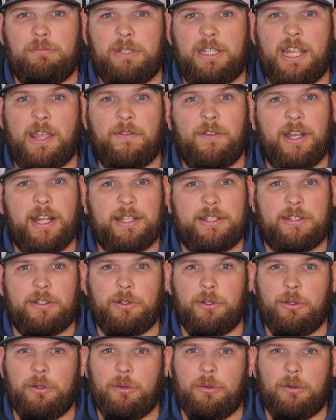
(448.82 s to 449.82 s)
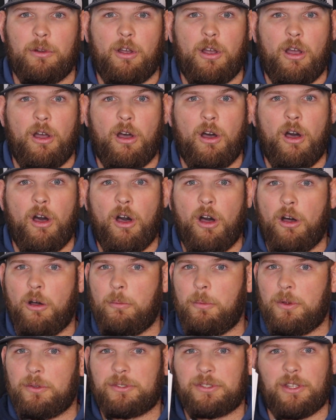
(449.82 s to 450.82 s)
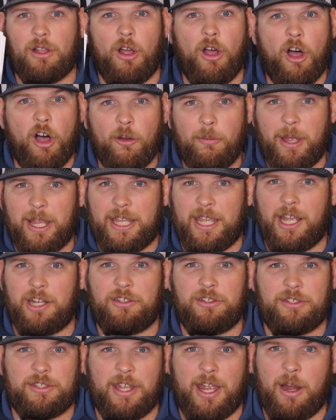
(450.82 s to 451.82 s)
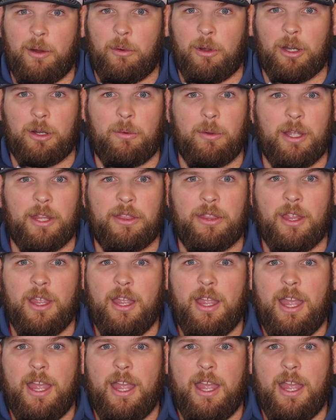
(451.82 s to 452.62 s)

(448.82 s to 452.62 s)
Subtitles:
given it to almost all my catchers that I work with.